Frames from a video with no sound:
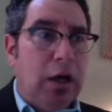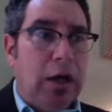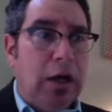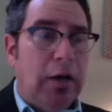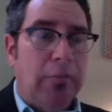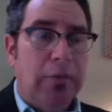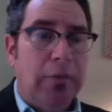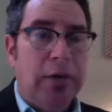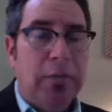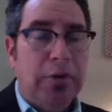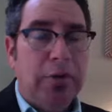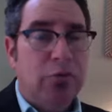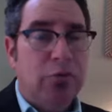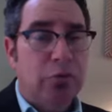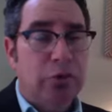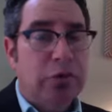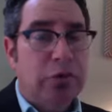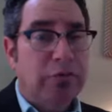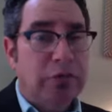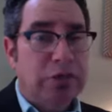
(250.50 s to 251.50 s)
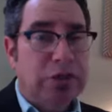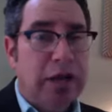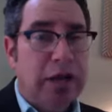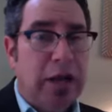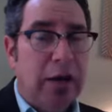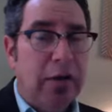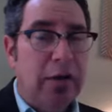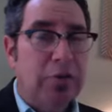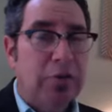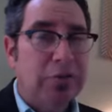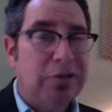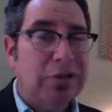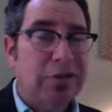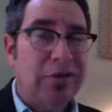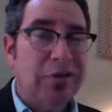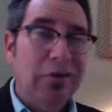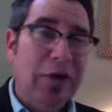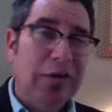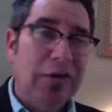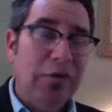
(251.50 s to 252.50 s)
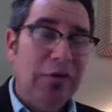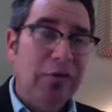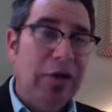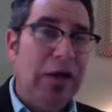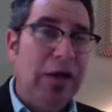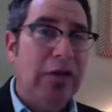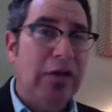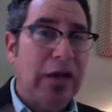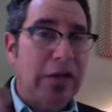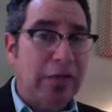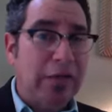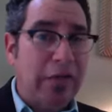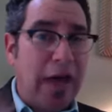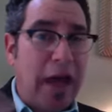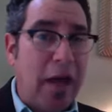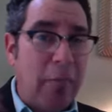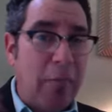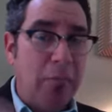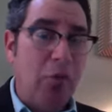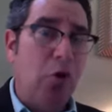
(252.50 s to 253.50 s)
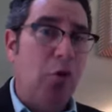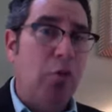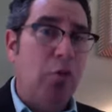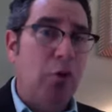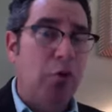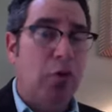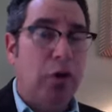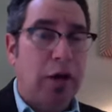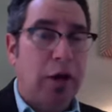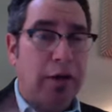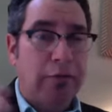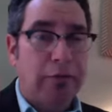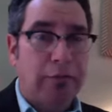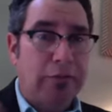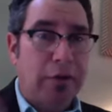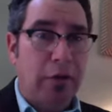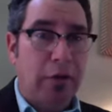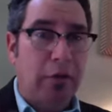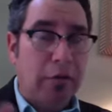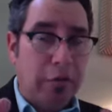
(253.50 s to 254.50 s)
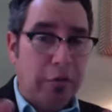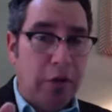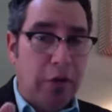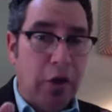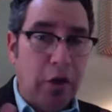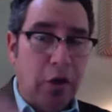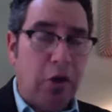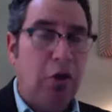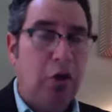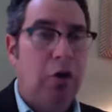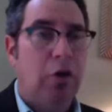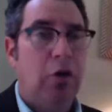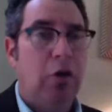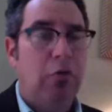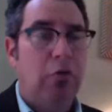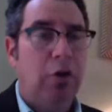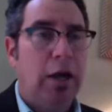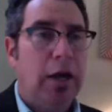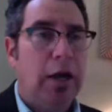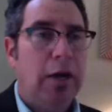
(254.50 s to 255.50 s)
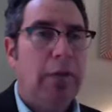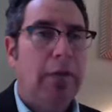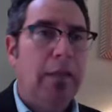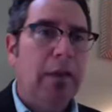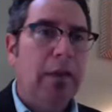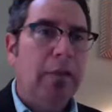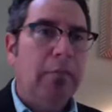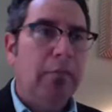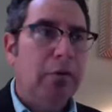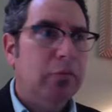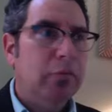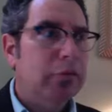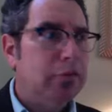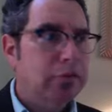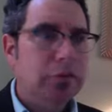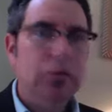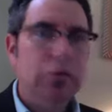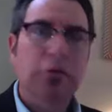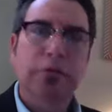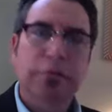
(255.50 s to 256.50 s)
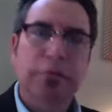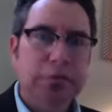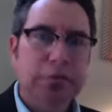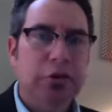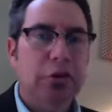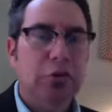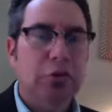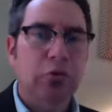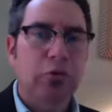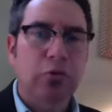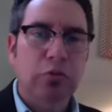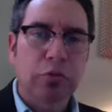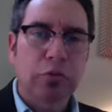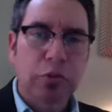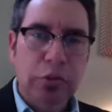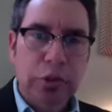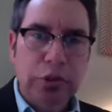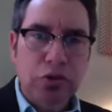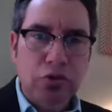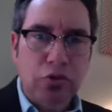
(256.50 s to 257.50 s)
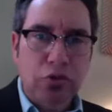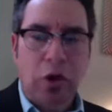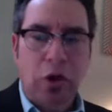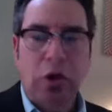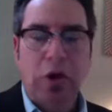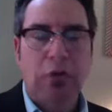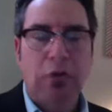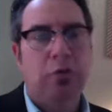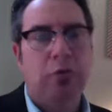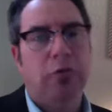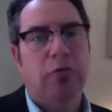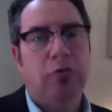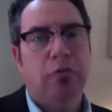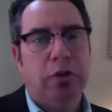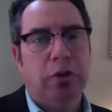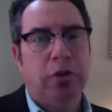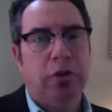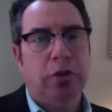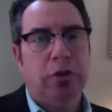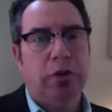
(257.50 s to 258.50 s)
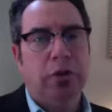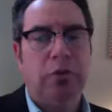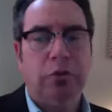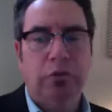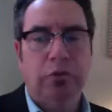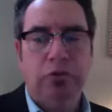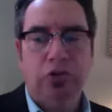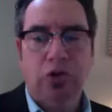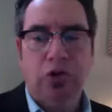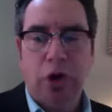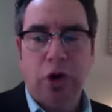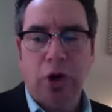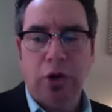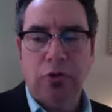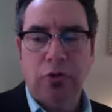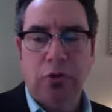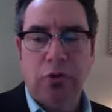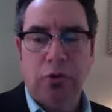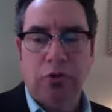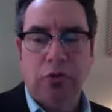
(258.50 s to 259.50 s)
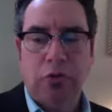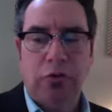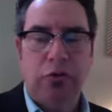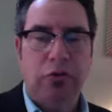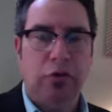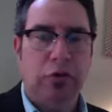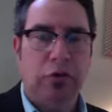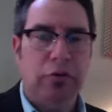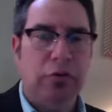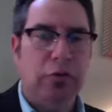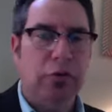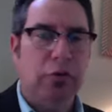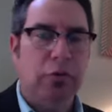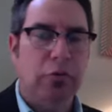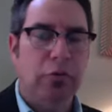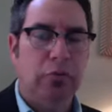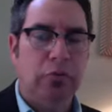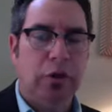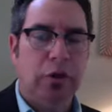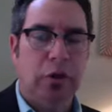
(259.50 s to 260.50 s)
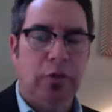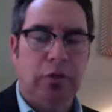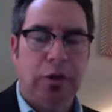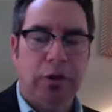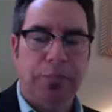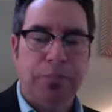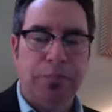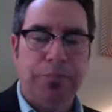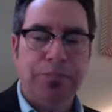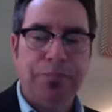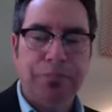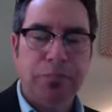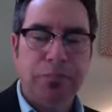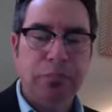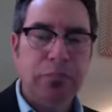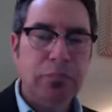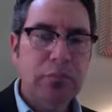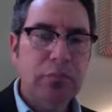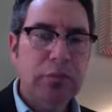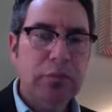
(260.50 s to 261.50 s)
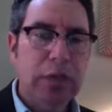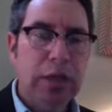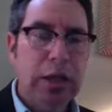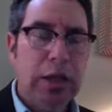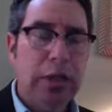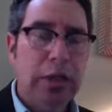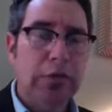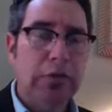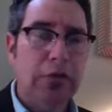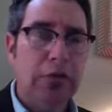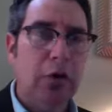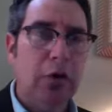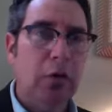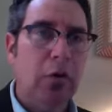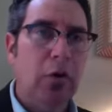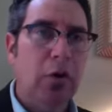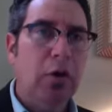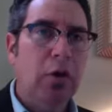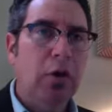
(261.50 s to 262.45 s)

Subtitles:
maybe we're even challenged to say, I never had like that moment where I felt the call, right? But we still, we're really drawn towards ministry. We're drawn towards the service that we're involved in. And so,